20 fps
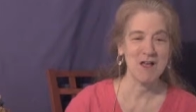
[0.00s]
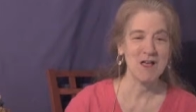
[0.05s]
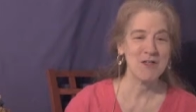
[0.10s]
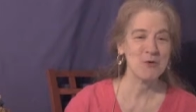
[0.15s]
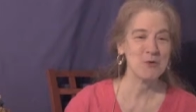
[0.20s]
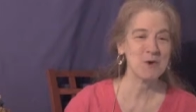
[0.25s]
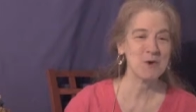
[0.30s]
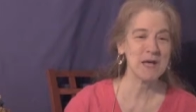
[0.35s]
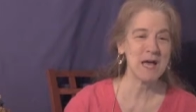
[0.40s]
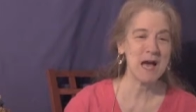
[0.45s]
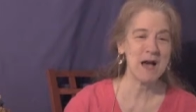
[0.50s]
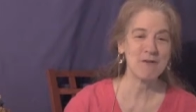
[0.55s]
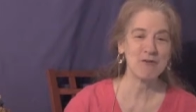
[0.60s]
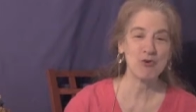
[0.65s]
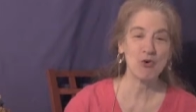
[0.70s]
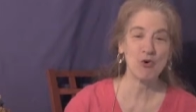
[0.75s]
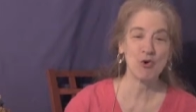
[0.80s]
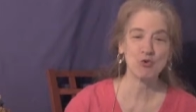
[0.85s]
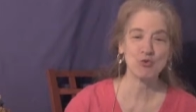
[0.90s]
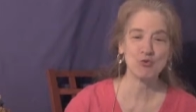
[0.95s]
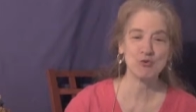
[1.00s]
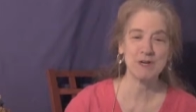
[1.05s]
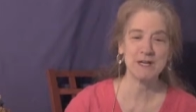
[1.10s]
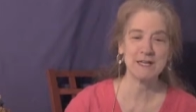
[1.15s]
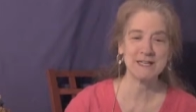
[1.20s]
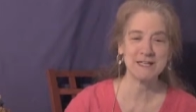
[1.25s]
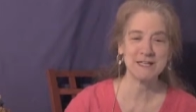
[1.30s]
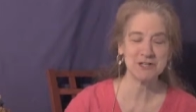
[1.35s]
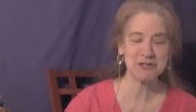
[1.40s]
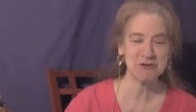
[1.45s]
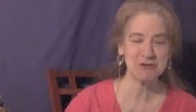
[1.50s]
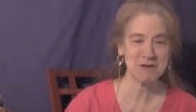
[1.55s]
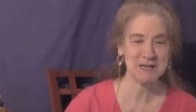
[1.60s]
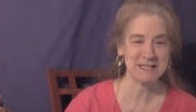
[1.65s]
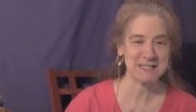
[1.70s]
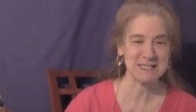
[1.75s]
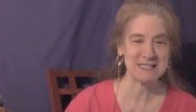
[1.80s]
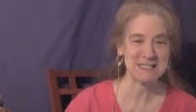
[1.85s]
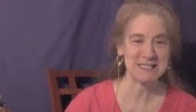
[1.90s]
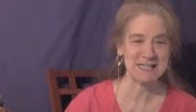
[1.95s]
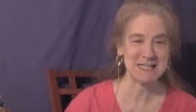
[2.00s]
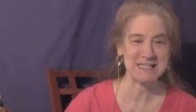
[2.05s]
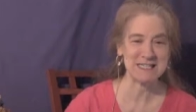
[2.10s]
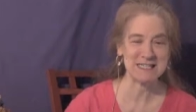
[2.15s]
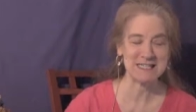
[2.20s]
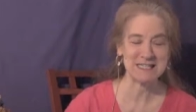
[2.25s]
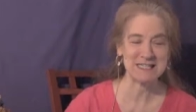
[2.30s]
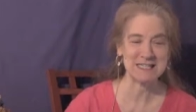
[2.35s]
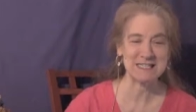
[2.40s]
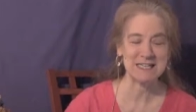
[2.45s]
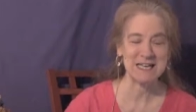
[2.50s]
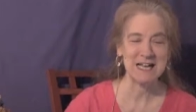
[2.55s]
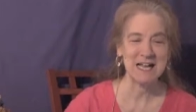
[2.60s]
We have already transcended.